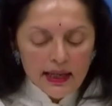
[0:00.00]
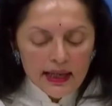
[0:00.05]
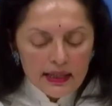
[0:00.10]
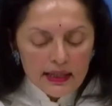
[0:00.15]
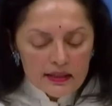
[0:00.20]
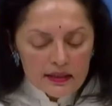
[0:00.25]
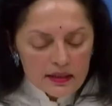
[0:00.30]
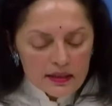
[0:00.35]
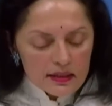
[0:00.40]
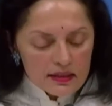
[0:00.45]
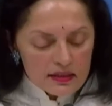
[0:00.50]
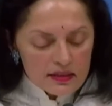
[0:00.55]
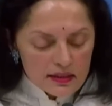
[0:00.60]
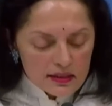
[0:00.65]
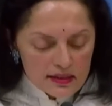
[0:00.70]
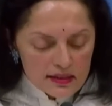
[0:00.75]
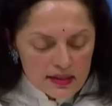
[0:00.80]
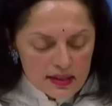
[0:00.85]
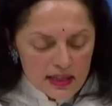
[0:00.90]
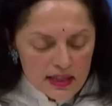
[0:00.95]
India's
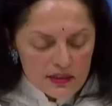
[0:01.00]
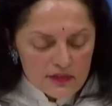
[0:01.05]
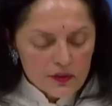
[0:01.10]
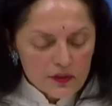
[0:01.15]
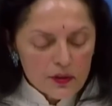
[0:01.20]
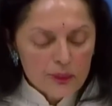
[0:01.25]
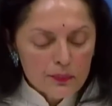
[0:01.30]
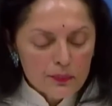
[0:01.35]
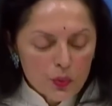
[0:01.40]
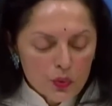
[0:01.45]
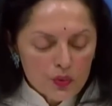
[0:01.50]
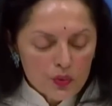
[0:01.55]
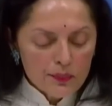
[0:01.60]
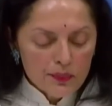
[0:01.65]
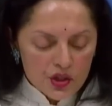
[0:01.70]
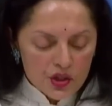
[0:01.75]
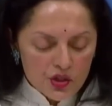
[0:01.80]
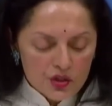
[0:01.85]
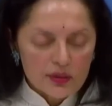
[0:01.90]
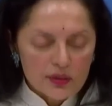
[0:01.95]
successful moon
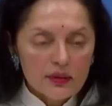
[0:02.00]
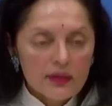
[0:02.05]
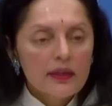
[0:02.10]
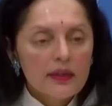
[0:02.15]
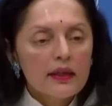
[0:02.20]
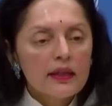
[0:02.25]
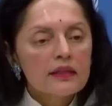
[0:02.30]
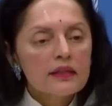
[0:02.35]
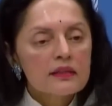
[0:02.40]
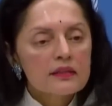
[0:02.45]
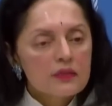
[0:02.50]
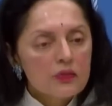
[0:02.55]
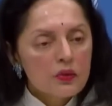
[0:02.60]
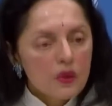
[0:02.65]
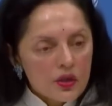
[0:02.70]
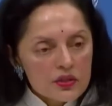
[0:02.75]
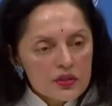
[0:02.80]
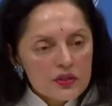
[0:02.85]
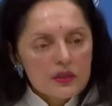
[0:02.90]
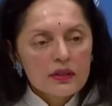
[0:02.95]
mission is
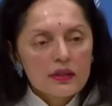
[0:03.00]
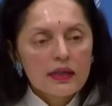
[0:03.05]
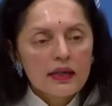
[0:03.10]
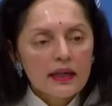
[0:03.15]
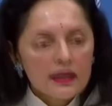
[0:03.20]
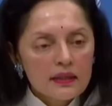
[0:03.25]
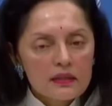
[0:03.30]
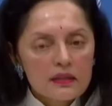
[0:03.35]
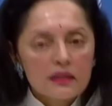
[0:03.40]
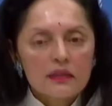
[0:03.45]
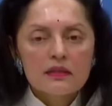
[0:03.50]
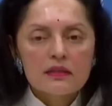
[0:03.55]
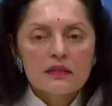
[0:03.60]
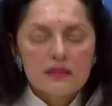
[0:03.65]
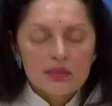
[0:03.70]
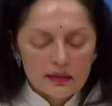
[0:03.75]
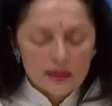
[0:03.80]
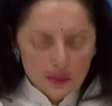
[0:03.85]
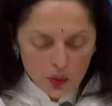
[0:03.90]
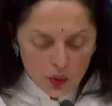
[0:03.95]
not
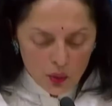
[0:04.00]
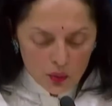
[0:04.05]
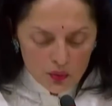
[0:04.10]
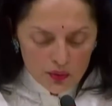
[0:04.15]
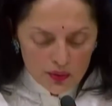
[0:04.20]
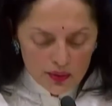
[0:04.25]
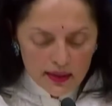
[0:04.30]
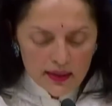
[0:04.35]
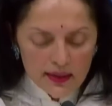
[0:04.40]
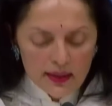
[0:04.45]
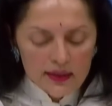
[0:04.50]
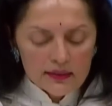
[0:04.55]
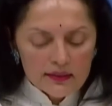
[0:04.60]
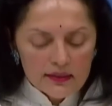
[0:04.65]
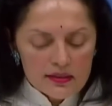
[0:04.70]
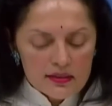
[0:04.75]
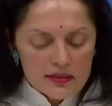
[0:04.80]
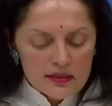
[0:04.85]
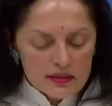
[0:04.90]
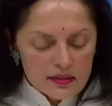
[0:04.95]
India's alone.
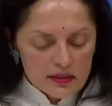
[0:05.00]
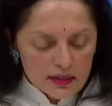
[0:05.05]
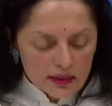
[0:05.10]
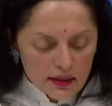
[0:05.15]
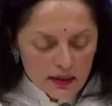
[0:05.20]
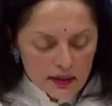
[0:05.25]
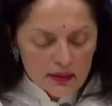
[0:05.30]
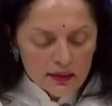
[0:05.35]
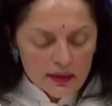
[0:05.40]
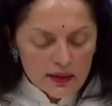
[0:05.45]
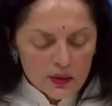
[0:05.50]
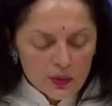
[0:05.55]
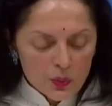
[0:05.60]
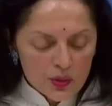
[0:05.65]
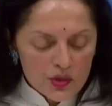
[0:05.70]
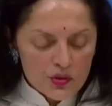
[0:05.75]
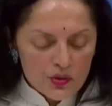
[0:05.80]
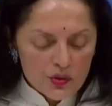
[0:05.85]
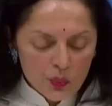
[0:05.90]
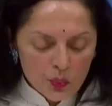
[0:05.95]
This is a year in
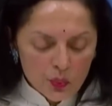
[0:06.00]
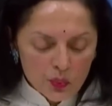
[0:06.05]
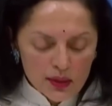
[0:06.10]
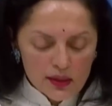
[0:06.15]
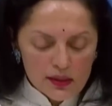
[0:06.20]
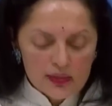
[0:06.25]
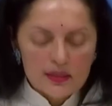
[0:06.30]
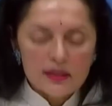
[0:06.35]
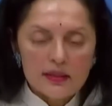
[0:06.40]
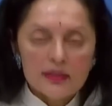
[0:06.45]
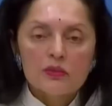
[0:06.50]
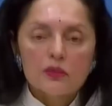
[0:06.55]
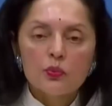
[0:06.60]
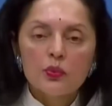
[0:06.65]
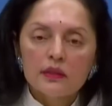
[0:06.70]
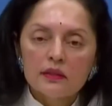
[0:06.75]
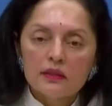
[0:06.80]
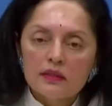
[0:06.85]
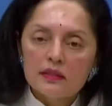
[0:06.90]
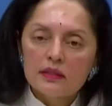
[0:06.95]
which the world is
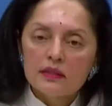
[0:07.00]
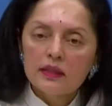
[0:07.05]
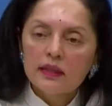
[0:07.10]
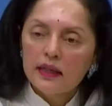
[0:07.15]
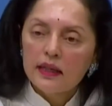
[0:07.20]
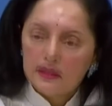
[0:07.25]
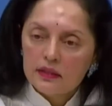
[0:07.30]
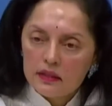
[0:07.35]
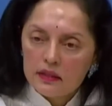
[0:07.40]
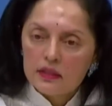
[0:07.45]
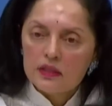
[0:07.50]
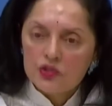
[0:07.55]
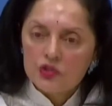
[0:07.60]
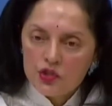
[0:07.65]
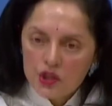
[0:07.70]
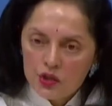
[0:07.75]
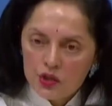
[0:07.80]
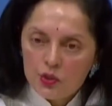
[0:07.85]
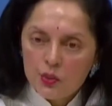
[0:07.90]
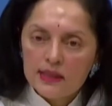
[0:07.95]
witnessing India's
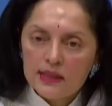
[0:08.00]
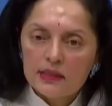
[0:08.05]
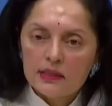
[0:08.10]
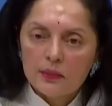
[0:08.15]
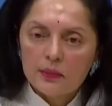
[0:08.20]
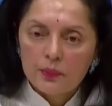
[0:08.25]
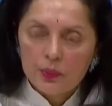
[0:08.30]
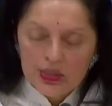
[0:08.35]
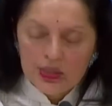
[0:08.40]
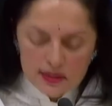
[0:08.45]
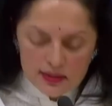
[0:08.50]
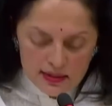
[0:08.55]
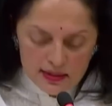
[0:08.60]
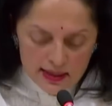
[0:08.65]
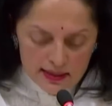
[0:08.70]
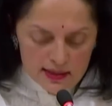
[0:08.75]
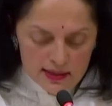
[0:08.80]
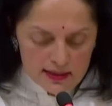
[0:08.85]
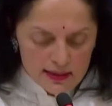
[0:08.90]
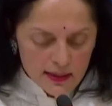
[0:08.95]
G20
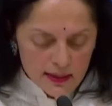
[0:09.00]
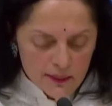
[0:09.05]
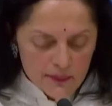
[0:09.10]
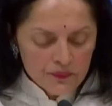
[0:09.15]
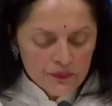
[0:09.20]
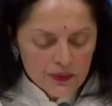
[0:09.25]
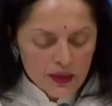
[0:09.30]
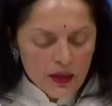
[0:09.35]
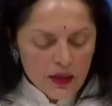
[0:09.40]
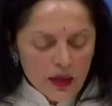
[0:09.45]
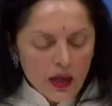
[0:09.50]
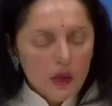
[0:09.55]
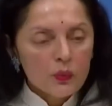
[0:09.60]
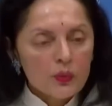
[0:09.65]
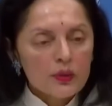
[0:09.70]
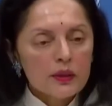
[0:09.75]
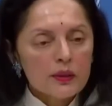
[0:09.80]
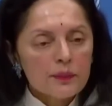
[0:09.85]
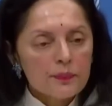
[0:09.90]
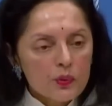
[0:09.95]
presidency.
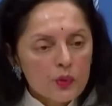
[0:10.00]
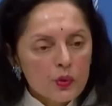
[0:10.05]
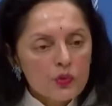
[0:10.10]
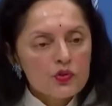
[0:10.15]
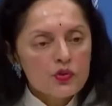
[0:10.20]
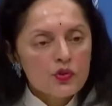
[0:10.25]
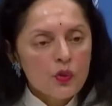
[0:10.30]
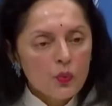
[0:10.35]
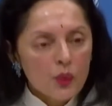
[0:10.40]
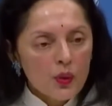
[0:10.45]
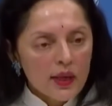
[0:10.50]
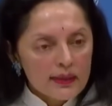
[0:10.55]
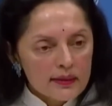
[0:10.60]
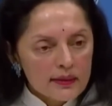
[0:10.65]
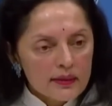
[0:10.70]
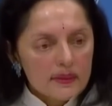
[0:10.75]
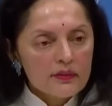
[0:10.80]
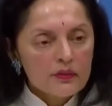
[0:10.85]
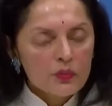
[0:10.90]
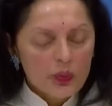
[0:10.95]
Our approach of one
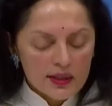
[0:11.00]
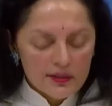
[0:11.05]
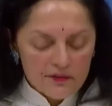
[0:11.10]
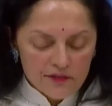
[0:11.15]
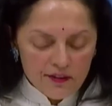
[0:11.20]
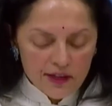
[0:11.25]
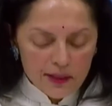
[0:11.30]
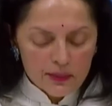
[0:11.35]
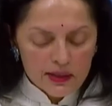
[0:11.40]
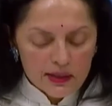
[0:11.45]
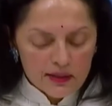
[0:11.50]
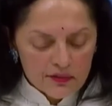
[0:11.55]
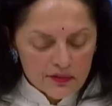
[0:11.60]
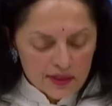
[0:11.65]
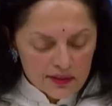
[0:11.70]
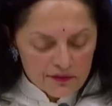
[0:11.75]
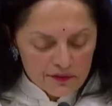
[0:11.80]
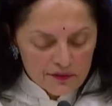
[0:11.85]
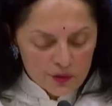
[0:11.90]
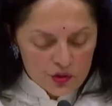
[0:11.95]
Earth, one family,
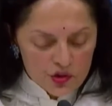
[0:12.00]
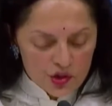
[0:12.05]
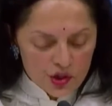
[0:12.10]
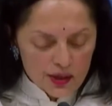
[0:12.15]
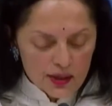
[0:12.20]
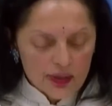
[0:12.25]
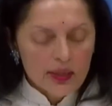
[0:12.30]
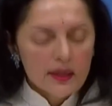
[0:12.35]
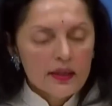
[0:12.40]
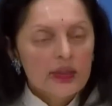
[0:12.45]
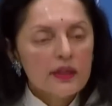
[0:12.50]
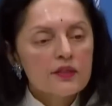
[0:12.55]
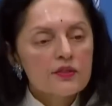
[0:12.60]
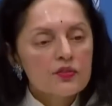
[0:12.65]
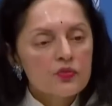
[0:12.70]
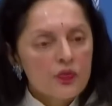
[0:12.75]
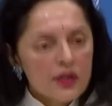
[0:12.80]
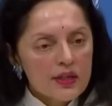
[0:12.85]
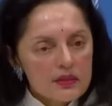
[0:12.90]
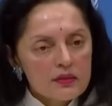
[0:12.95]
one future
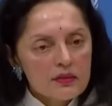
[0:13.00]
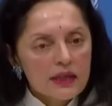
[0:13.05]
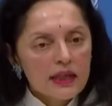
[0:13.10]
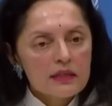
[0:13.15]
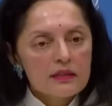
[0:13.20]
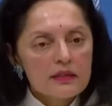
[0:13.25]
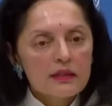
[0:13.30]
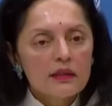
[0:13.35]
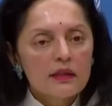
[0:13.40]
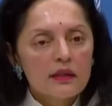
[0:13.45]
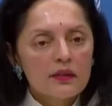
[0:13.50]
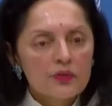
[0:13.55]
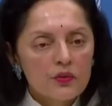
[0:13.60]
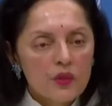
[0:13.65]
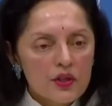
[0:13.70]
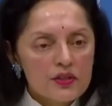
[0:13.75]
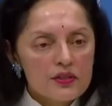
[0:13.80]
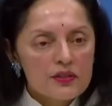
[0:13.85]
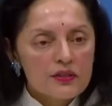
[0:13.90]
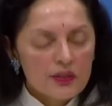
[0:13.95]
is resonating
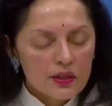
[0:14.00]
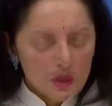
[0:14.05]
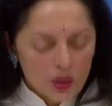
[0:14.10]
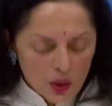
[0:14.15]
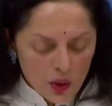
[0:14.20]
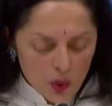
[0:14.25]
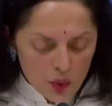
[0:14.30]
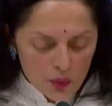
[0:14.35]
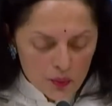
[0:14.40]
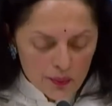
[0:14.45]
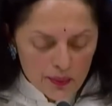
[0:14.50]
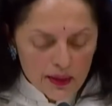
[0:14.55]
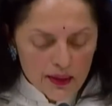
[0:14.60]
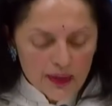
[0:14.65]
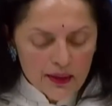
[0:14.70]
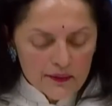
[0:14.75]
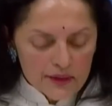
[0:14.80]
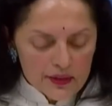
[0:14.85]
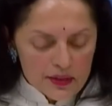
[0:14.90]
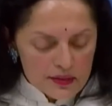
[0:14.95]
across the globe.
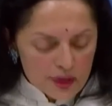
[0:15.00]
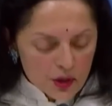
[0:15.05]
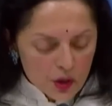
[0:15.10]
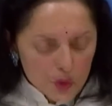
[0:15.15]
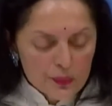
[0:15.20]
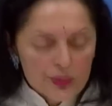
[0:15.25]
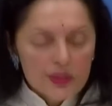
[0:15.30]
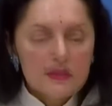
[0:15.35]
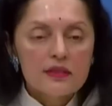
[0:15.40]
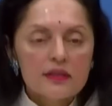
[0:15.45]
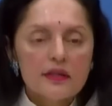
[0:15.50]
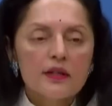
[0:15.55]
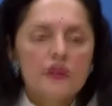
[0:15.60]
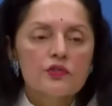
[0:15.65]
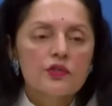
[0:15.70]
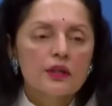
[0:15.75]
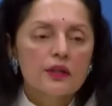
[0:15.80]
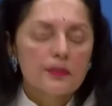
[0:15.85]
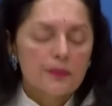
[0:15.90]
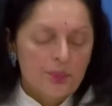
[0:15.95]
This
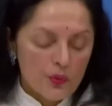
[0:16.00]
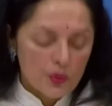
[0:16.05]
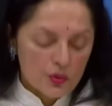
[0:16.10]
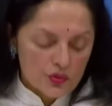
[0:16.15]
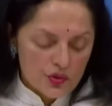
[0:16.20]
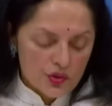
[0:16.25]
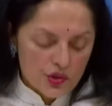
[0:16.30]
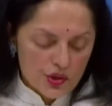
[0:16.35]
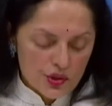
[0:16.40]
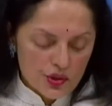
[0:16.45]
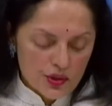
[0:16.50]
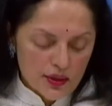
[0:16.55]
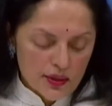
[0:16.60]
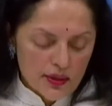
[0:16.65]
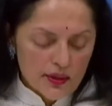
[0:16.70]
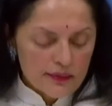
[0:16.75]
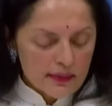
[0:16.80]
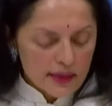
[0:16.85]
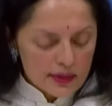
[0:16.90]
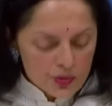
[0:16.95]
human-centric approach
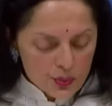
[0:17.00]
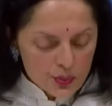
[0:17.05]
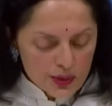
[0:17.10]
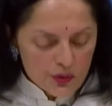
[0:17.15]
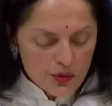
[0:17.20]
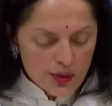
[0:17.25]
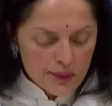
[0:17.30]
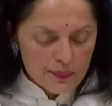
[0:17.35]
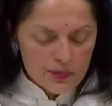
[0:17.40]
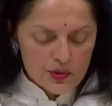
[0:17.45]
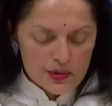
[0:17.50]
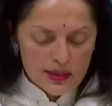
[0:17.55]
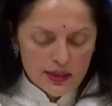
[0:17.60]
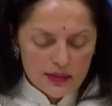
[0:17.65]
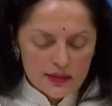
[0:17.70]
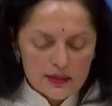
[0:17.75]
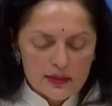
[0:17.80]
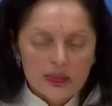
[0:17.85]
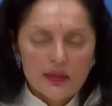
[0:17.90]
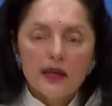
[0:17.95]
that we
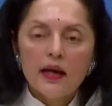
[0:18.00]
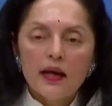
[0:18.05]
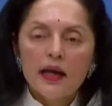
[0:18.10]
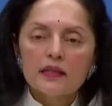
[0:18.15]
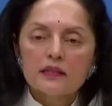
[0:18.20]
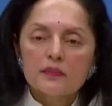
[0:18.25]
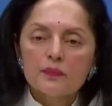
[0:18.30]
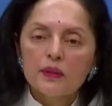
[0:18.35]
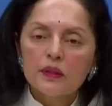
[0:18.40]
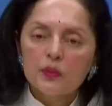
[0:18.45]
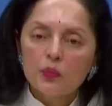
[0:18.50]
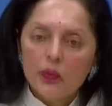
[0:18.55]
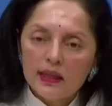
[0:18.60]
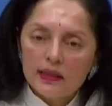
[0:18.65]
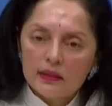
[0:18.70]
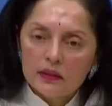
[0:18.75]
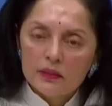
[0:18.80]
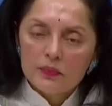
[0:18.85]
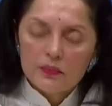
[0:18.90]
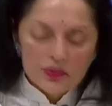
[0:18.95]
represent has been
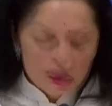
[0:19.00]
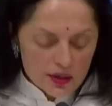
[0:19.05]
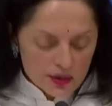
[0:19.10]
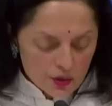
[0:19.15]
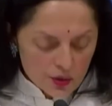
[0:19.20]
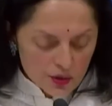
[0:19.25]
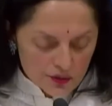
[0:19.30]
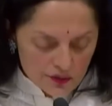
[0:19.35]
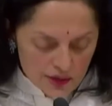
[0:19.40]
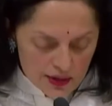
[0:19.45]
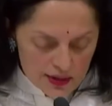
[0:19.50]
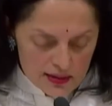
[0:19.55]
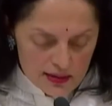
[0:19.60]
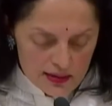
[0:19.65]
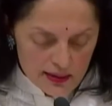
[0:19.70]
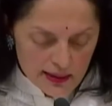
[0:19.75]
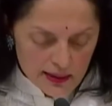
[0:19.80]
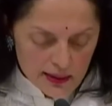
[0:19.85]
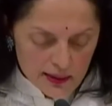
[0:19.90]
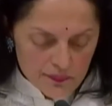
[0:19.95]
welcomed
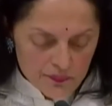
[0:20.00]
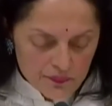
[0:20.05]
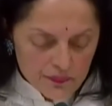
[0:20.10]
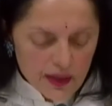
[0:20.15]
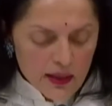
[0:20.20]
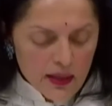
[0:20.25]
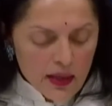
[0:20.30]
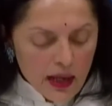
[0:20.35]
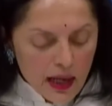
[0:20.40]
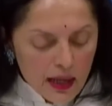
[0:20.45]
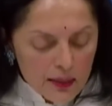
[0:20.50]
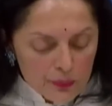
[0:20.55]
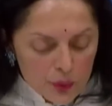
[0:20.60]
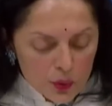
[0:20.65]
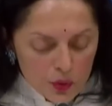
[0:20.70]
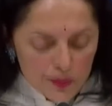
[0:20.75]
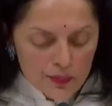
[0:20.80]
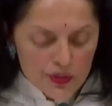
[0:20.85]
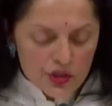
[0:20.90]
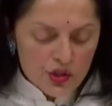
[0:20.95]
universally. Our
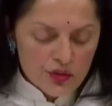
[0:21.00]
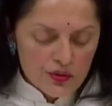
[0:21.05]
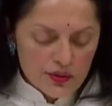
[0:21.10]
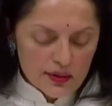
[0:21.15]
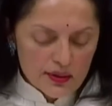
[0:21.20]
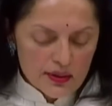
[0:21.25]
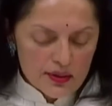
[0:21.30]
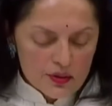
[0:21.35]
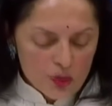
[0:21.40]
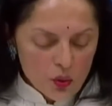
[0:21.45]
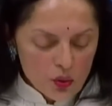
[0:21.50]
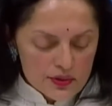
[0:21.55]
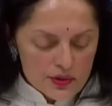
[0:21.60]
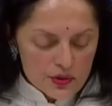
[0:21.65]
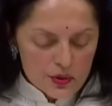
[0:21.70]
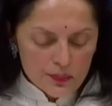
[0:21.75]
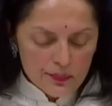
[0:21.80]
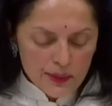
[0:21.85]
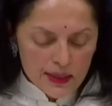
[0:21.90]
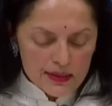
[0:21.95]
moon mission is
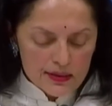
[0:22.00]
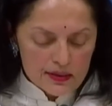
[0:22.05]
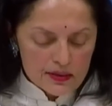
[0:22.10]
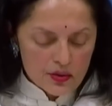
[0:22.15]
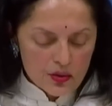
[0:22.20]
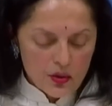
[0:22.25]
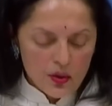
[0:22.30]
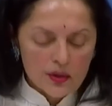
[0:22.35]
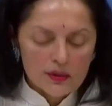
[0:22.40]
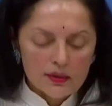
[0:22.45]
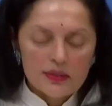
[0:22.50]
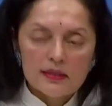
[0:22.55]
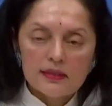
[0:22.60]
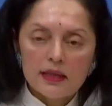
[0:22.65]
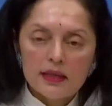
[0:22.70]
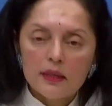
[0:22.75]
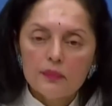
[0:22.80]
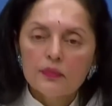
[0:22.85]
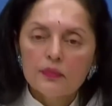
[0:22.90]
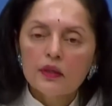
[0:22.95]
also based on the
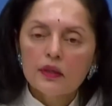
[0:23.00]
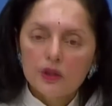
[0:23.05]
same